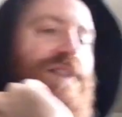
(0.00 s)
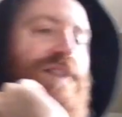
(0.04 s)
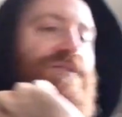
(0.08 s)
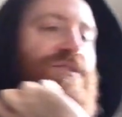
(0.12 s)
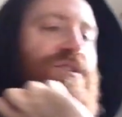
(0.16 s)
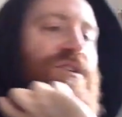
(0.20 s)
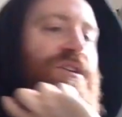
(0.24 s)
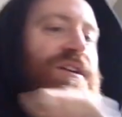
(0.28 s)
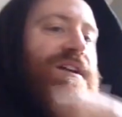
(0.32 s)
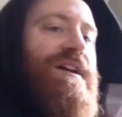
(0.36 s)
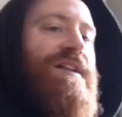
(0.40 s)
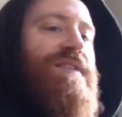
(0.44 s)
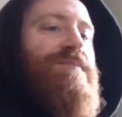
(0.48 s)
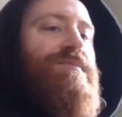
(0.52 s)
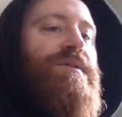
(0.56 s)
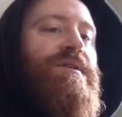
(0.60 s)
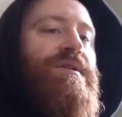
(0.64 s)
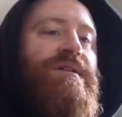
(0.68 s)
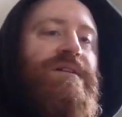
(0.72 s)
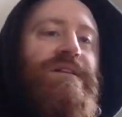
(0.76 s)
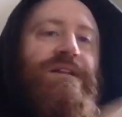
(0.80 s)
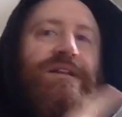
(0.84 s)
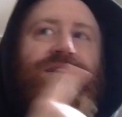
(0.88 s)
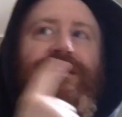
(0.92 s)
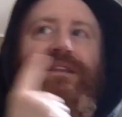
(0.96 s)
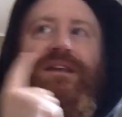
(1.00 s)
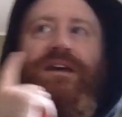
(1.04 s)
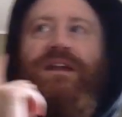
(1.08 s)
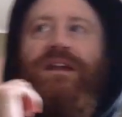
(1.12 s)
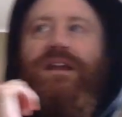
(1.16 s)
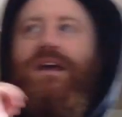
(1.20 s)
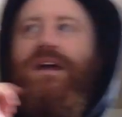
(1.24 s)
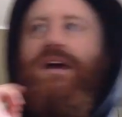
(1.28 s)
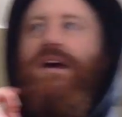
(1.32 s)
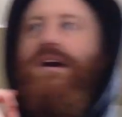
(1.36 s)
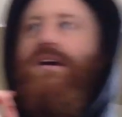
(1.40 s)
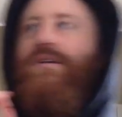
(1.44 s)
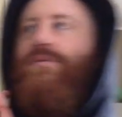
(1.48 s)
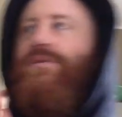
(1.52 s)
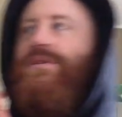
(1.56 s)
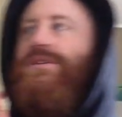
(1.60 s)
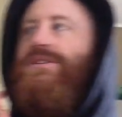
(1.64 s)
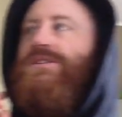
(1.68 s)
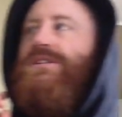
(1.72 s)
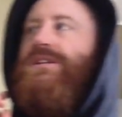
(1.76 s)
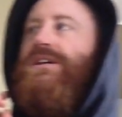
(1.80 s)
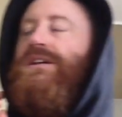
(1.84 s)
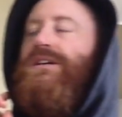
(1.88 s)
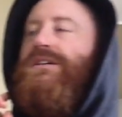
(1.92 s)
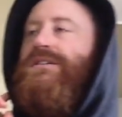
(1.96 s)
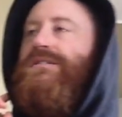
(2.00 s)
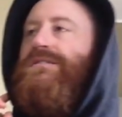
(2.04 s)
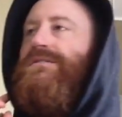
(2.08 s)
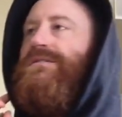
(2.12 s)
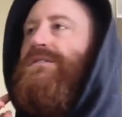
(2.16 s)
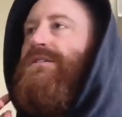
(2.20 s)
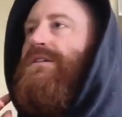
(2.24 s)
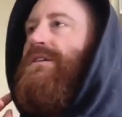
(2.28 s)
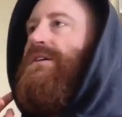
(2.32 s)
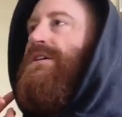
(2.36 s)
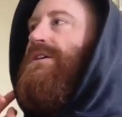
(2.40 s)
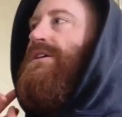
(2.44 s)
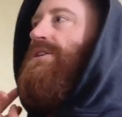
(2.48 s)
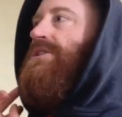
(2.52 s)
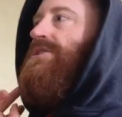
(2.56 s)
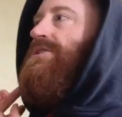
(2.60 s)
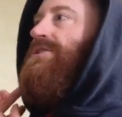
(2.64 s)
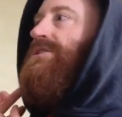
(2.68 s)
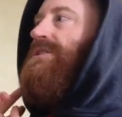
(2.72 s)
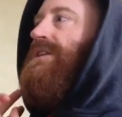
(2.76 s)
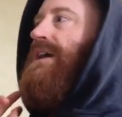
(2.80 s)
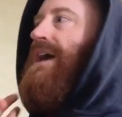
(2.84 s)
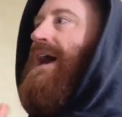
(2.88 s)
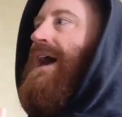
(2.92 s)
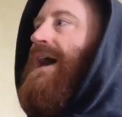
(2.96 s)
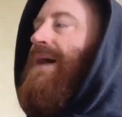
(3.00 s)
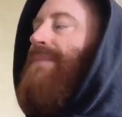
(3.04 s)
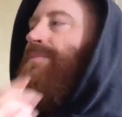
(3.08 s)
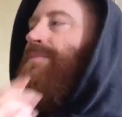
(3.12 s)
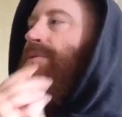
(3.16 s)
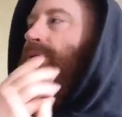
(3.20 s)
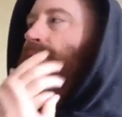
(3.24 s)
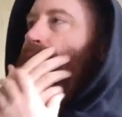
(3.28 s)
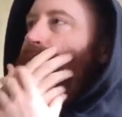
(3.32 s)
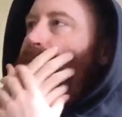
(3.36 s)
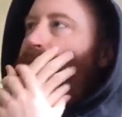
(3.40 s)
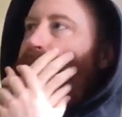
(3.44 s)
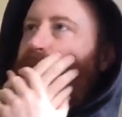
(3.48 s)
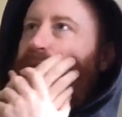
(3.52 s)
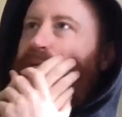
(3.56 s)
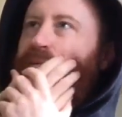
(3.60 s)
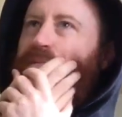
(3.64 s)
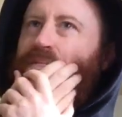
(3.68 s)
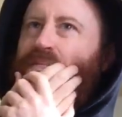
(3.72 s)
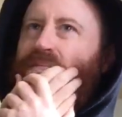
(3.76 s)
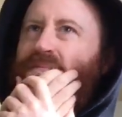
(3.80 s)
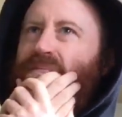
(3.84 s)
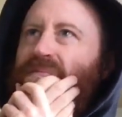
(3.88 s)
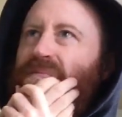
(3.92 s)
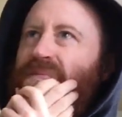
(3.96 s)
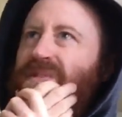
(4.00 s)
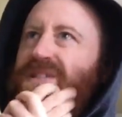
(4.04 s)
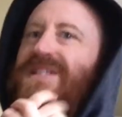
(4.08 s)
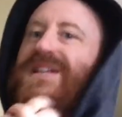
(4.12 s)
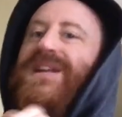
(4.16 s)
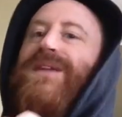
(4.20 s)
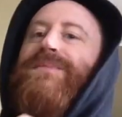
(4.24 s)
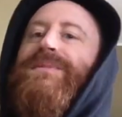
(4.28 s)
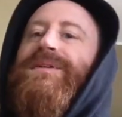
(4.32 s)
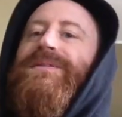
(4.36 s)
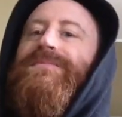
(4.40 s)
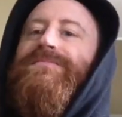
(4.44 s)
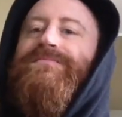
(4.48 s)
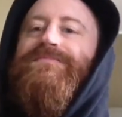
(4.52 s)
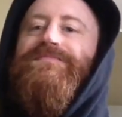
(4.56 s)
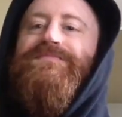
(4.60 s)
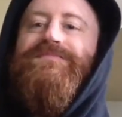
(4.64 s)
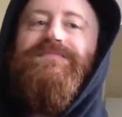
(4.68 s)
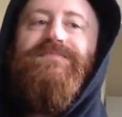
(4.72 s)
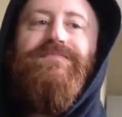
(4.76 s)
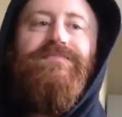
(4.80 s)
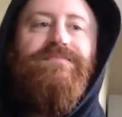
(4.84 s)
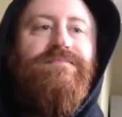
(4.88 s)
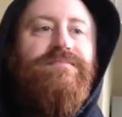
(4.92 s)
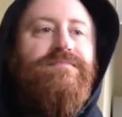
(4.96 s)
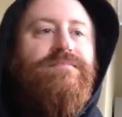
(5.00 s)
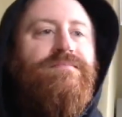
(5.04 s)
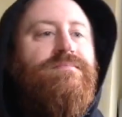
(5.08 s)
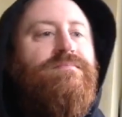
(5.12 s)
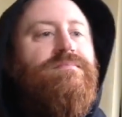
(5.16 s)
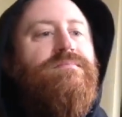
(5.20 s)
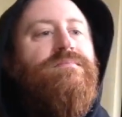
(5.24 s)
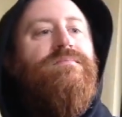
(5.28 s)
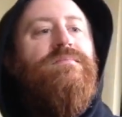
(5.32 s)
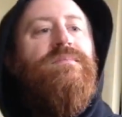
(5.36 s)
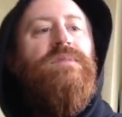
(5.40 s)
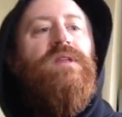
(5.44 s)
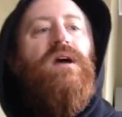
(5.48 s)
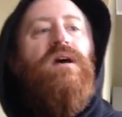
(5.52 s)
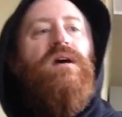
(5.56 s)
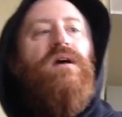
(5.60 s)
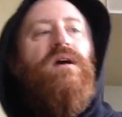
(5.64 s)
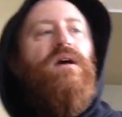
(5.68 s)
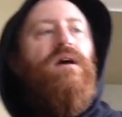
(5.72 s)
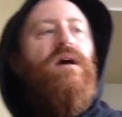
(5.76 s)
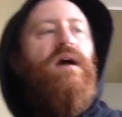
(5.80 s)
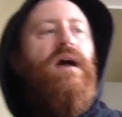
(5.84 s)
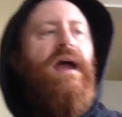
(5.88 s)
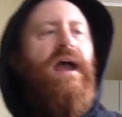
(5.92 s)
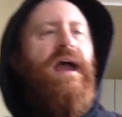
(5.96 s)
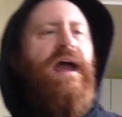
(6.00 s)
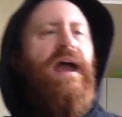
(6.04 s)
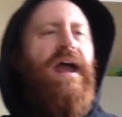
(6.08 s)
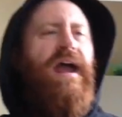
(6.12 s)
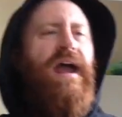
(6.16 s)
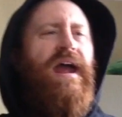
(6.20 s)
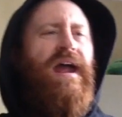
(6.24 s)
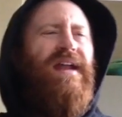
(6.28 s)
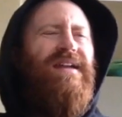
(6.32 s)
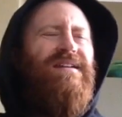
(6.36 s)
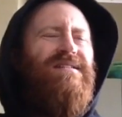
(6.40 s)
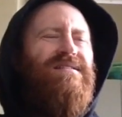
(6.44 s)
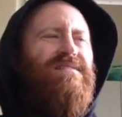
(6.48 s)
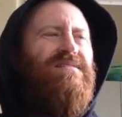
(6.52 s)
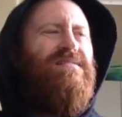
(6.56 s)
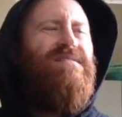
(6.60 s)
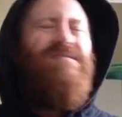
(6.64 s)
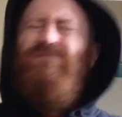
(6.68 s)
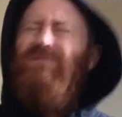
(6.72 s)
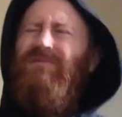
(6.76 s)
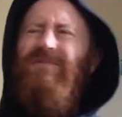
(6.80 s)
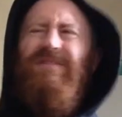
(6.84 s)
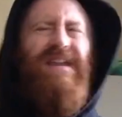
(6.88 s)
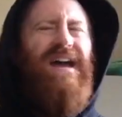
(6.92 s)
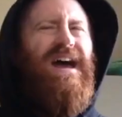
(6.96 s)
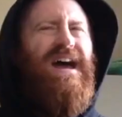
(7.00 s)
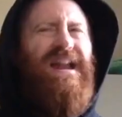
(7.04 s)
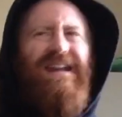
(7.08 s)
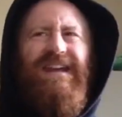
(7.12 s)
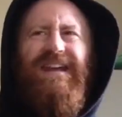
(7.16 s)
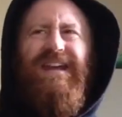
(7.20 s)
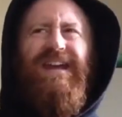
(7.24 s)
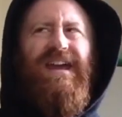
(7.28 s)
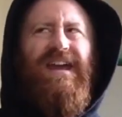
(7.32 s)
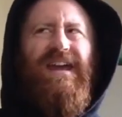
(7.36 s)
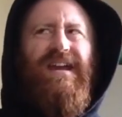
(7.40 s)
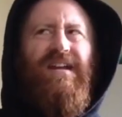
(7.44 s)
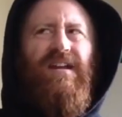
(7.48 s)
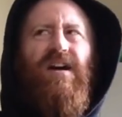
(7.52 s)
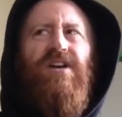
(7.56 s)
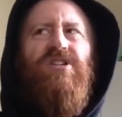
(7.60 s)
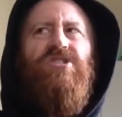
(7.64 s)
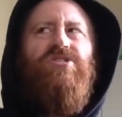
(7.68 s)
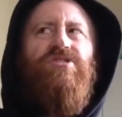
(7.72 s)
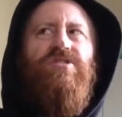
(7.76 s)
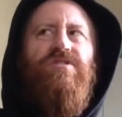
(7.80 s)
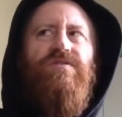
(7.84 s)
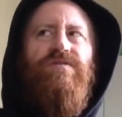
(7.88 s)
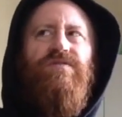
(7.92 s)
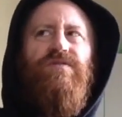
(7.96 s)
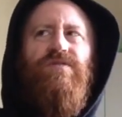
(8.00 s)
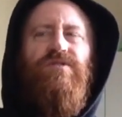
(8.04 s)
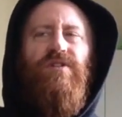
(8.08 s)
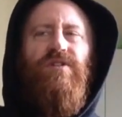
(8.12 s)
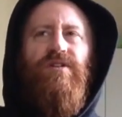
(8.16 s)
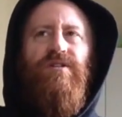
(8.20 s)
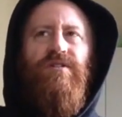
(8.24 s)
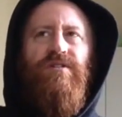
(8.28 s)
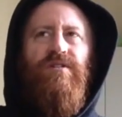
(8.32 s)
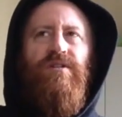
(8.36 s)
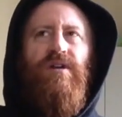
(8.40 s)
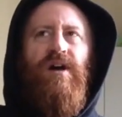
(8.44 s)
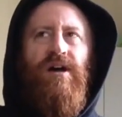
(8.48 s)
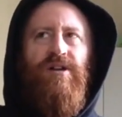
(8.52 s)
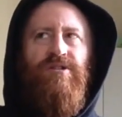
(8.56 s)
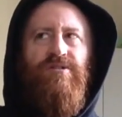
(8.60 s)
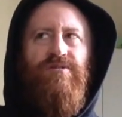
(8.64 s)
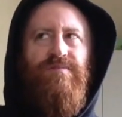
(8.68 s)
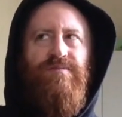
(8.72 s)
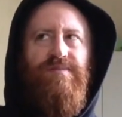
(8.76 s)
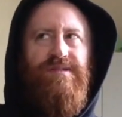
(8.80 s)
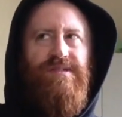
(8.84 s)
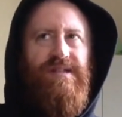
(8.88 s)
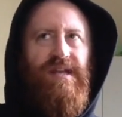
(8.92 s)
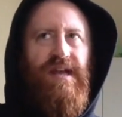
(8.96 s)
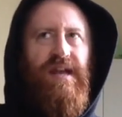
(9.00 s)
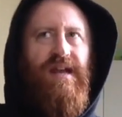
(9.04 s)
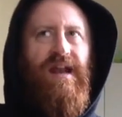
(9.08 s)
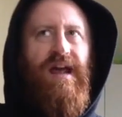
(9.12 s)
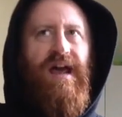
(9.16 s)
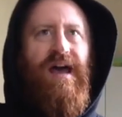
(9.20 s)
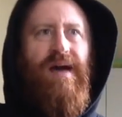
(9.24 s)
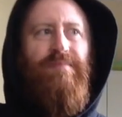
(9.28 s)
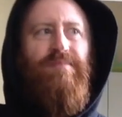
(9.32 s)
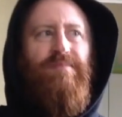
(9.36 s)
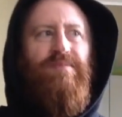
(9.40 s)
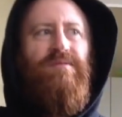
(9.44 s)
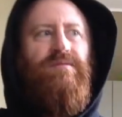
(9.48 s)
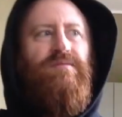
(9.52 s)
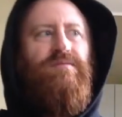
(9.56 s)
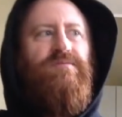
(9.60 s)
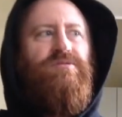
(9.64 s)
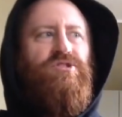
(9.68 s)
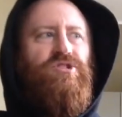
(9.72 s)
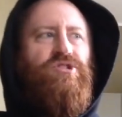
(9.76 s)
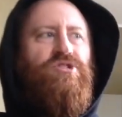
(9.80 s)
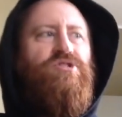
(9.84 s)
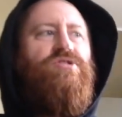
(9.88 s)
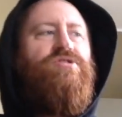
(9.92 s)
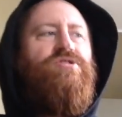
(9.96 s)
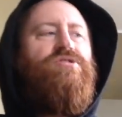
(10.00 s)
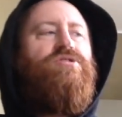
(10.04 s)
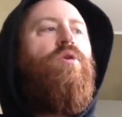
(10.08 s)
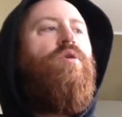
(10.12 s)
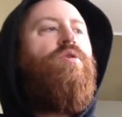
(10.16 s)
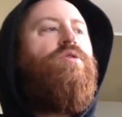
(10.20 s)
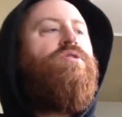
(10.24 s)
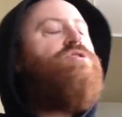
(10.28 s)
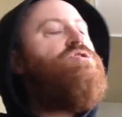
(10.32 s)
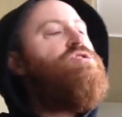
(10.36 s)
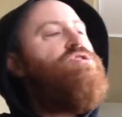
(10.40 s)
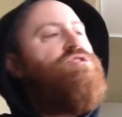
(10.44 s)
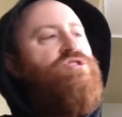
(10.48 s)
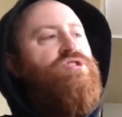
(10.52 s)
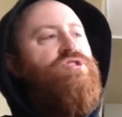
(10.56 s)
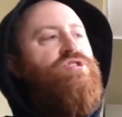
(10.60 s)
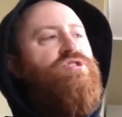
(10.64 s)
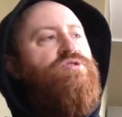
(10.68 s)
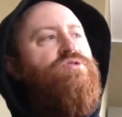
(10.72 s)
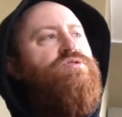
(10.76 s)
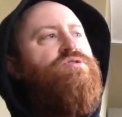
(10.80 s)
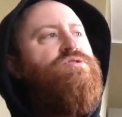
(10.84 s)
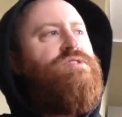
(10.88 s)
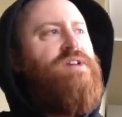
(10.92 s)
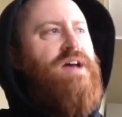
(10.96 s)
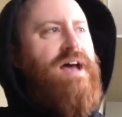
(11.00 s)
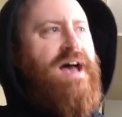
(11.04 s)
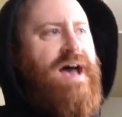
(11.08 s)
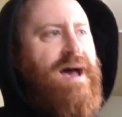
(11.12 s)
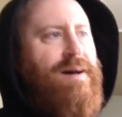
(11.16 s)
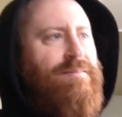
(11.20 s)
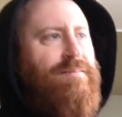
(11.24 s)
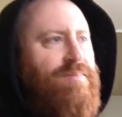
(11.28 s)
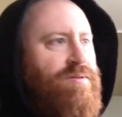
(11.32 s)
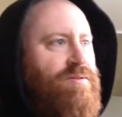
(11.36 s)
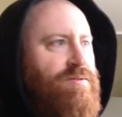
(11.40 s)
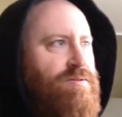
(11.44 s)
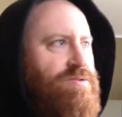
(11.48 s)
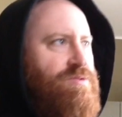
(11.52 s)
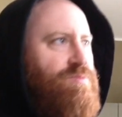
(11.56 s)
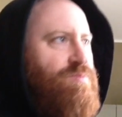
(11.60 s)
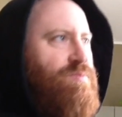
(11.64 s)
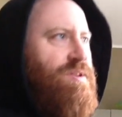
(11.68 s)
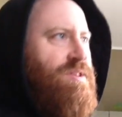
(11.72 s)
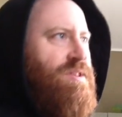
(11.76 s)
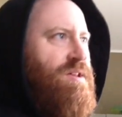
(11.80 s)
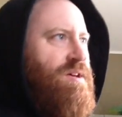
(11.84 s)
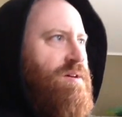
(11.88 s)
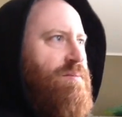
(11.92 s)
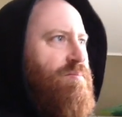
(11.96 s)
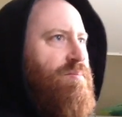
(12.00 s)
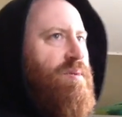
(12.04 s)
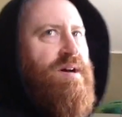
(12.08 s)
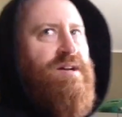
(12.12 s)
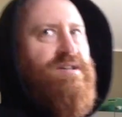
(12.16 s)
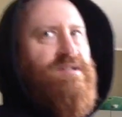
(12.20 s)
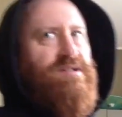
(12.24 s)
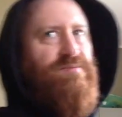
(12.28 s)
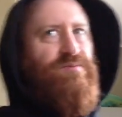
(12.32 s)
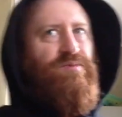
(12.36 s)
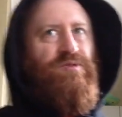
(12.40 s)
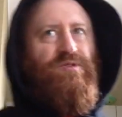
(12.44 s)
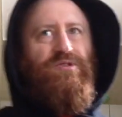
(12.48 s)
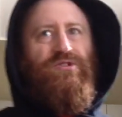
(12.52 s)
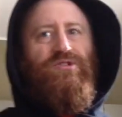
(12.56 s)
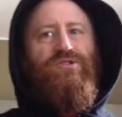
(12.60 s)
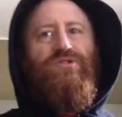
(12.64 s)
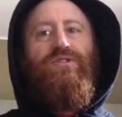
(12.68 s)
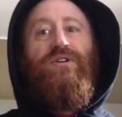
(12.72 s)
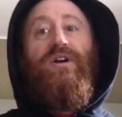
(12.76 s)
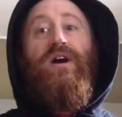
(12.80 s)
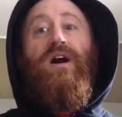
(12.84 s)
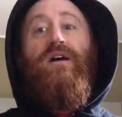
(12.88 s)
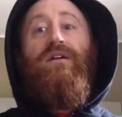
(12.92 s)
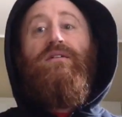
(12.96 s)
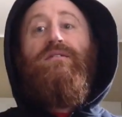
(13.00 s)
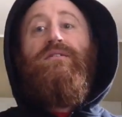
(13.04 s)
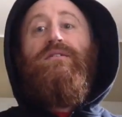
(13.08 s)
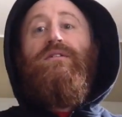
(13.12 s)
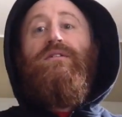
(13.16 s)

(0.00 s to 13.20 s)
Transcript: I've got another bottle in there now, which is just apple cinnamon. And that again, I should have gotten 100% apple juice or just used apples with a bunch more sugar